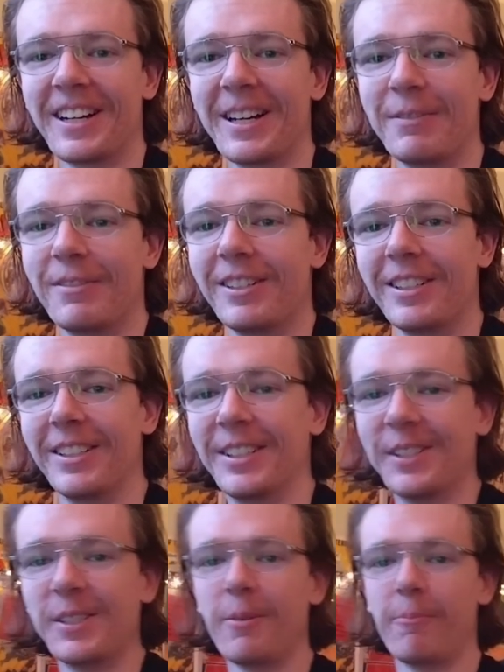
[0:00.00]
I've
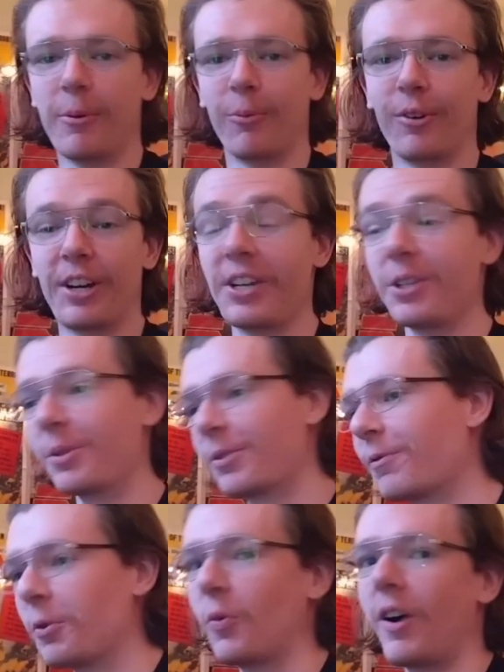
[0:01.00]
been wanting to do this
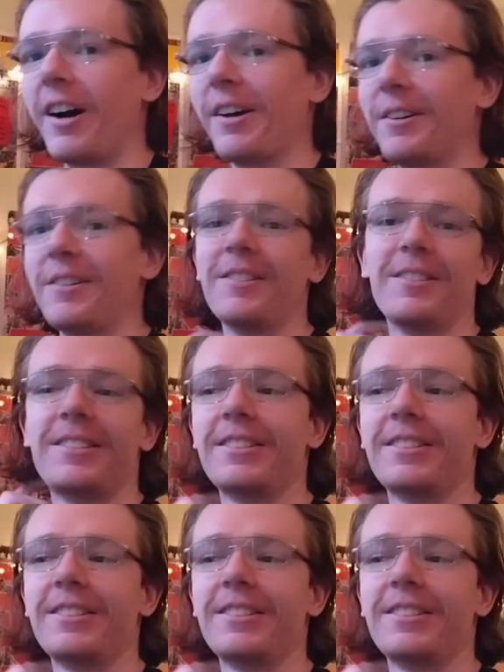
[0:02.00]
for a while.